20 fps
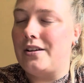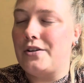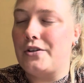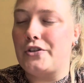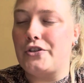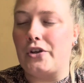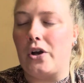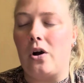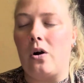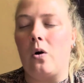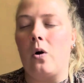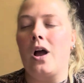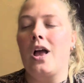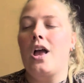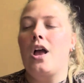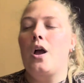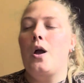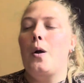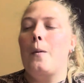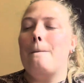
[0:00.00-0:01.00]
So
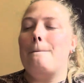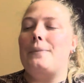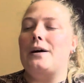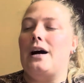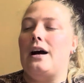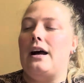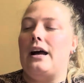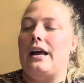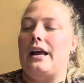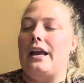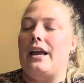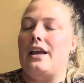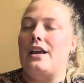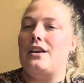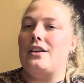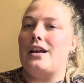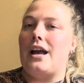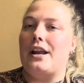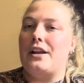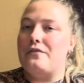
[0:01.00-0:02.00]
by
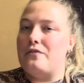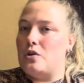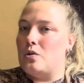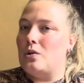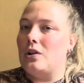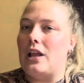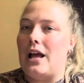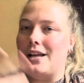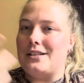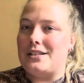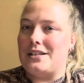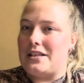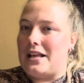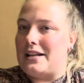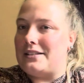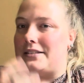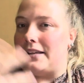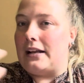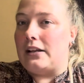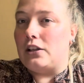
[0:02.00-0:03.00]
kind of utilizing
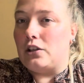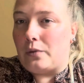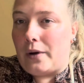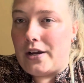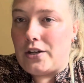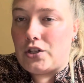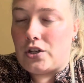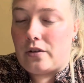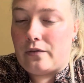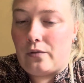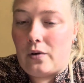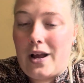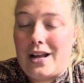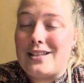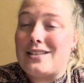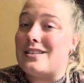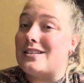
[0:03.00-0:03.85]
that Declaration of Rights,